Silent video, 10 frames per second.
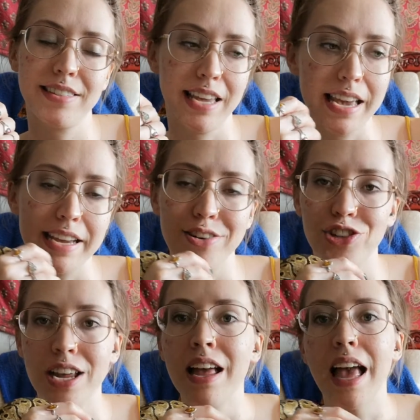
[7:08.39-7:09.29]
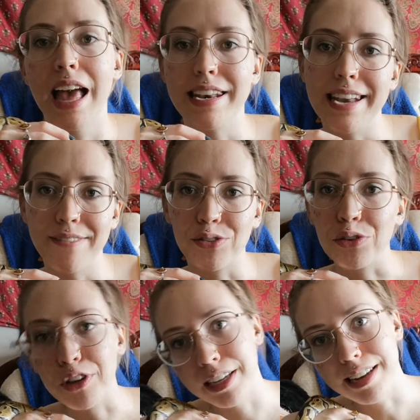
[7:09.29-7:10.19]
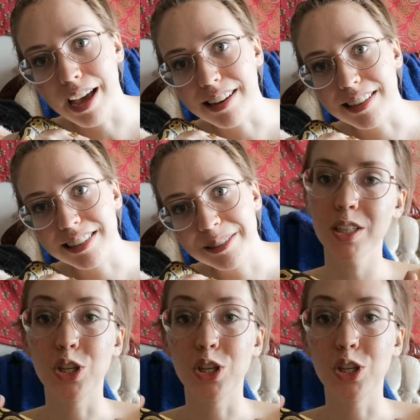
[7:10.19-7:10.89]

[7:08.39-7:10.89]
cage and never looking at it.